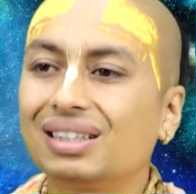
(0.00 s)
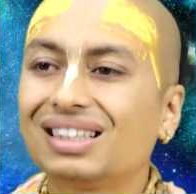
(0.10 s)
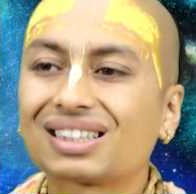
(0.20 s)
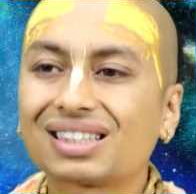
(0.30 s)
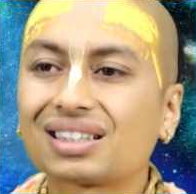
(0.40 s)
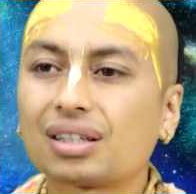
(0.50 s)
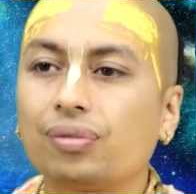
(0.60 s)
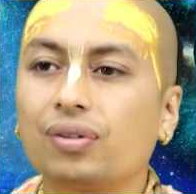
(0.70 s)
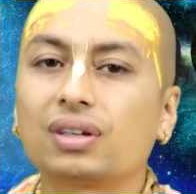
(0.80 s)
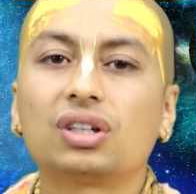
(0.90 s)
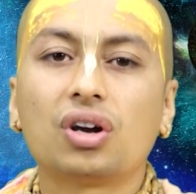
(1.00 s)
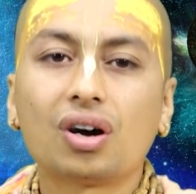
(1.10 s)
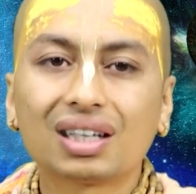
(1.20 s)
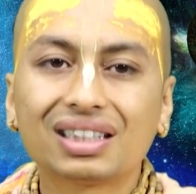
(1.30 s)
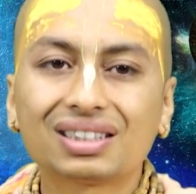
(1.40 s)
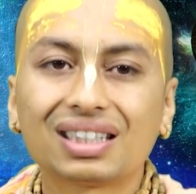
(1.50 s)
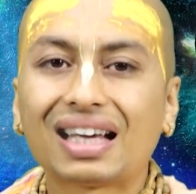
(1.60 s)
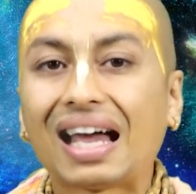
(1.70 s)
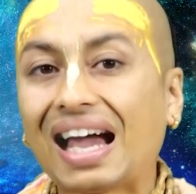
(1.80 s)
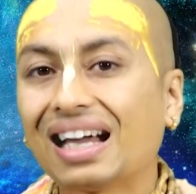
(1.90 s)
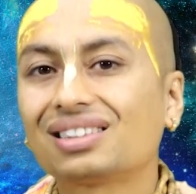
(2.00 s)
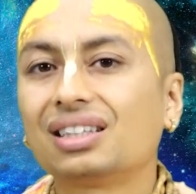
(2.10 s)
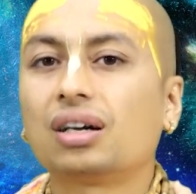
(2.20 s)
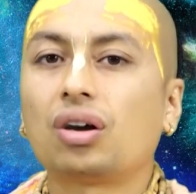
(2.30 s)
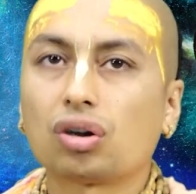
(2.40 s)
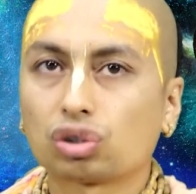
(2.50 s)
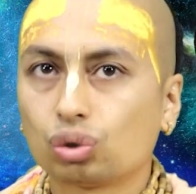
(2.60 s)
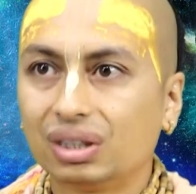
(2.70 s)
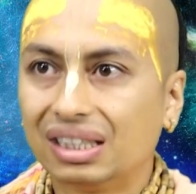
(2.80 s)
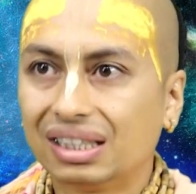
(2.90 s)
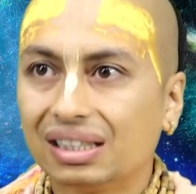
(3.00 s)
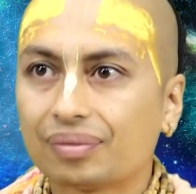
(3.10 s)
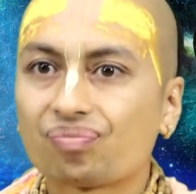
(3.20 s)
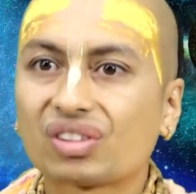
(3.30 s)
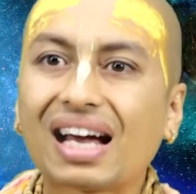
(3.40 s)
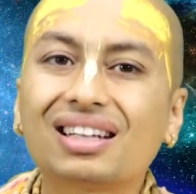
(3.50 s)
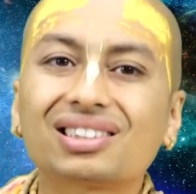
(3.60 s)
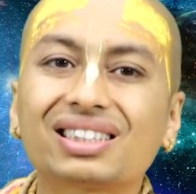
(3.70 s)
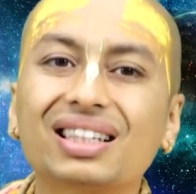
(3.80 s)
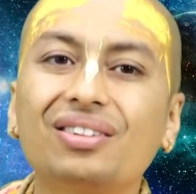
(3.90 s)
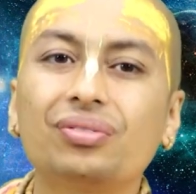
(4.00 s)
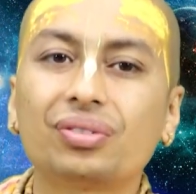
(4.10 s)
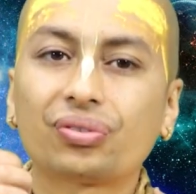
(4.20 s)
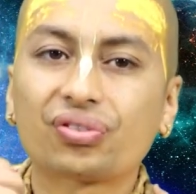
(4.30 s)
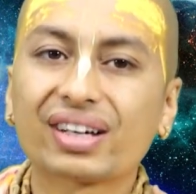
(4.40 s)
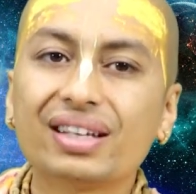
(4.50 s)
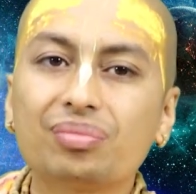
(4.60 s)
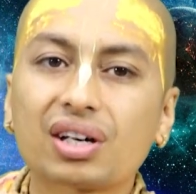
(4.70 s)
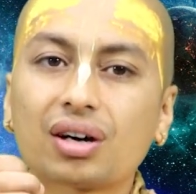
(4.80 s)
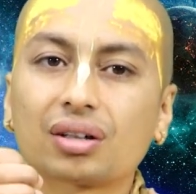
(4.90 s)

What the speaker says: state of knowledge as Arjuna did, and same firm